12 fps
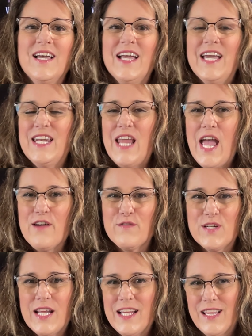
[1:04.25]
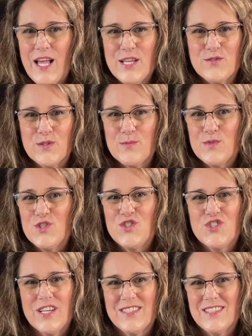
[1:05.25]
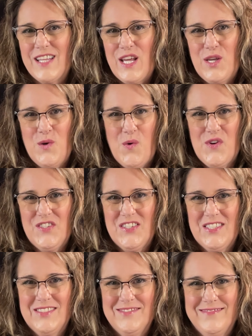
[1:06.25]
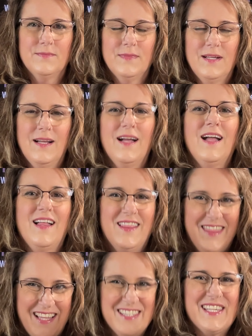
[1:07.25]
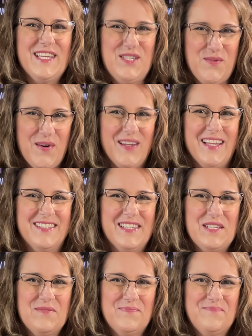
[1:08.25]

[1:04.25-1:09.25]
in everyday classrooms just like yours. Let's get to our lesson.